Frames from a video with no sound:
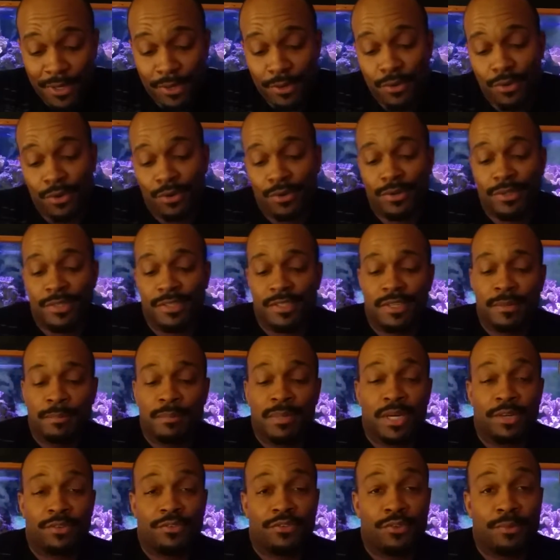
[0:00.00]
coral is the
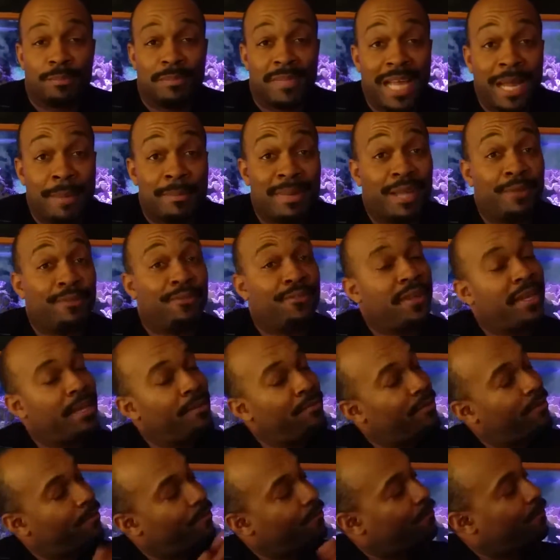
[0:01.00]
mushroom. Now my
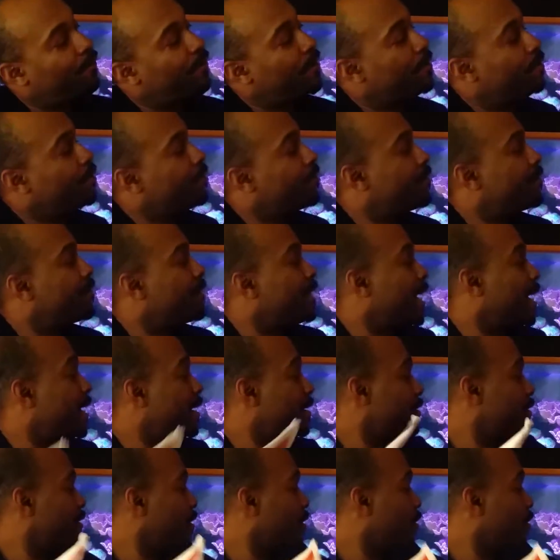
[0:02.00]
favorite fish, that is a